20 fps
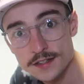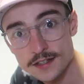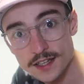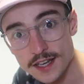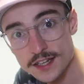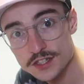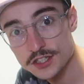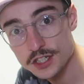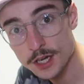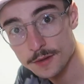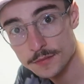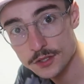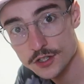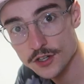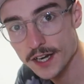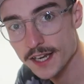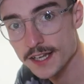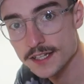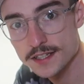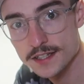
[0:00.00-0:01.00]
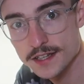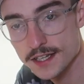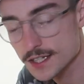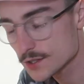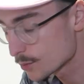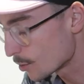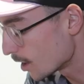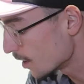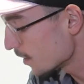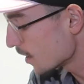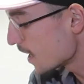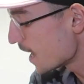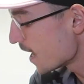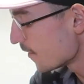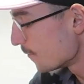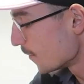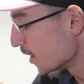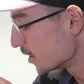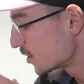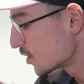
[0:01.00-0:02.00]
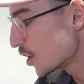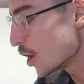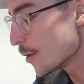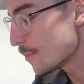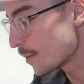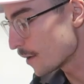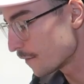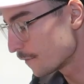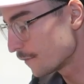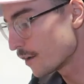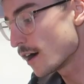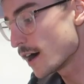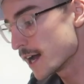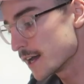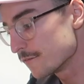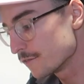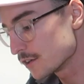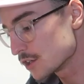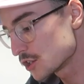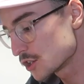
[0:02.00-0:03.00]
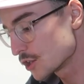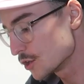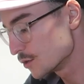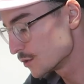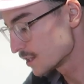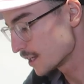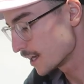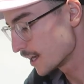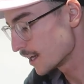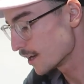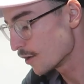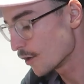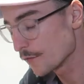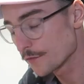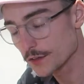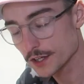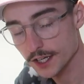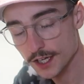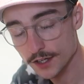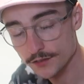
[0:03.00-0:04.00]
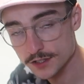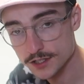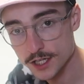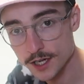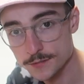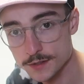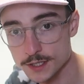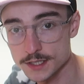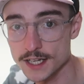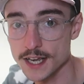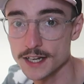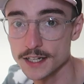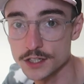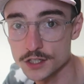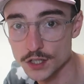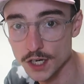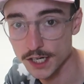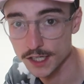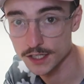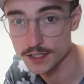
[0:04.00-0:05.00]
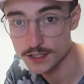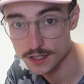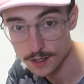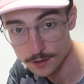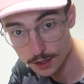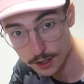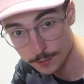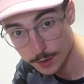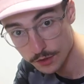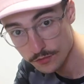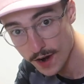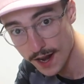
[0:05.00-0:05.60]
So let's jump straight into this one. I have my top five shoes here of the year in terms of daily trainers, and I'm going to be